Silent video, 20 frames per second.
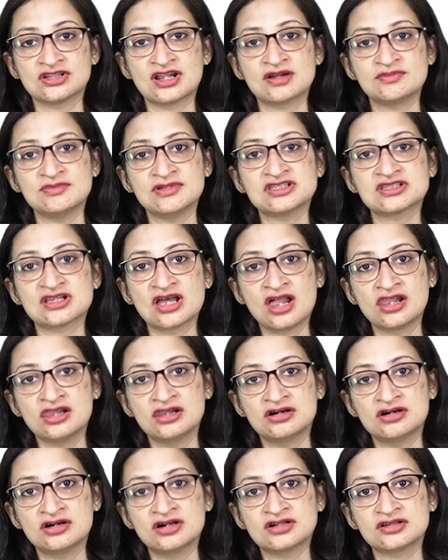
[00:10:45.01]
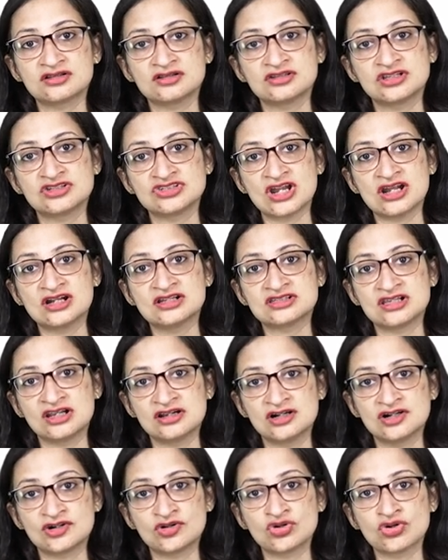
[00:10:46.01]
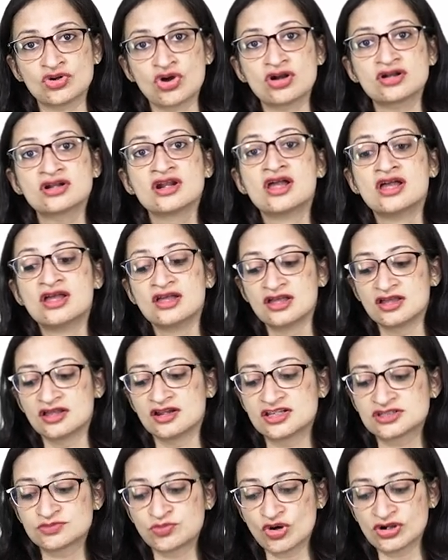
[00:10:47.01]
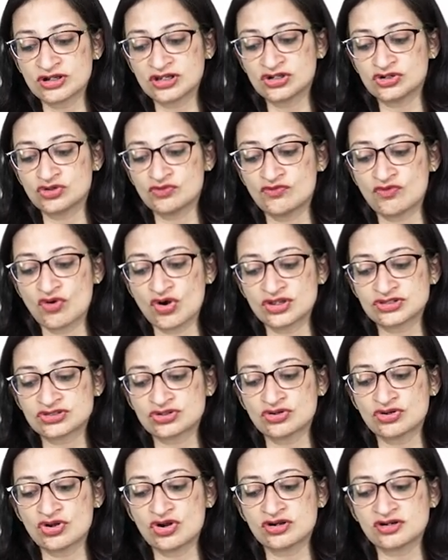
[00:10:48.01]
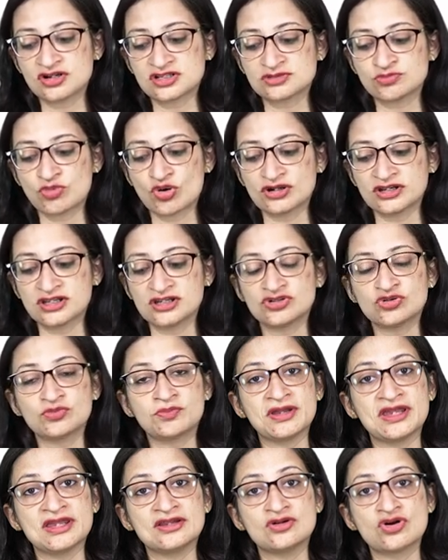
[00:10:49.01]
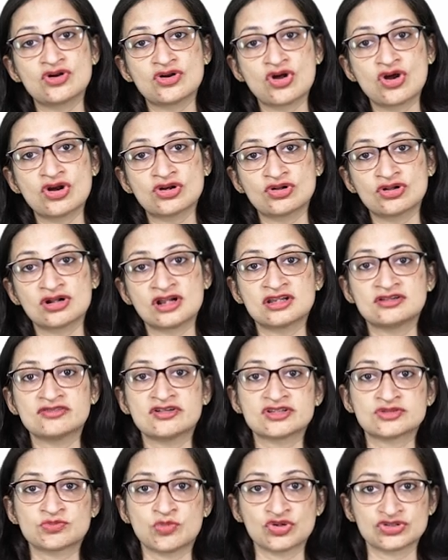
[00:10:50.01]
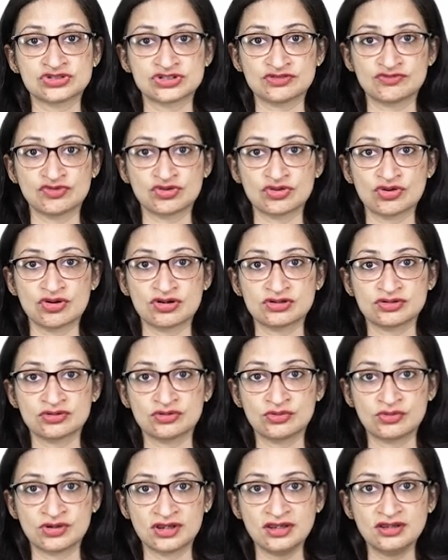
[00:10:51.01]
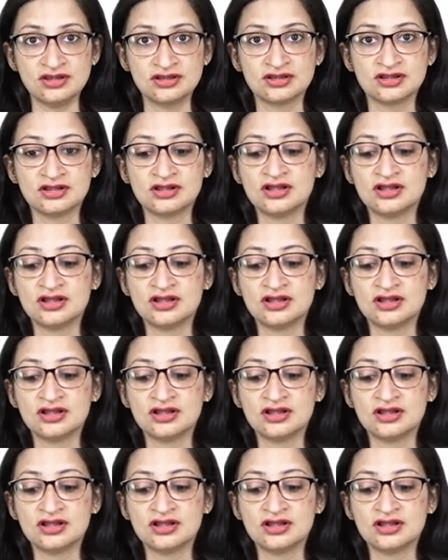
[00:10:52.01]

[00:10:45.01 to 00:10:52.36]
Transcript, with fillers: That means alert, the child is alert or not, responding to voice or not, responding to pain or not, or unresponsive or not. Okay.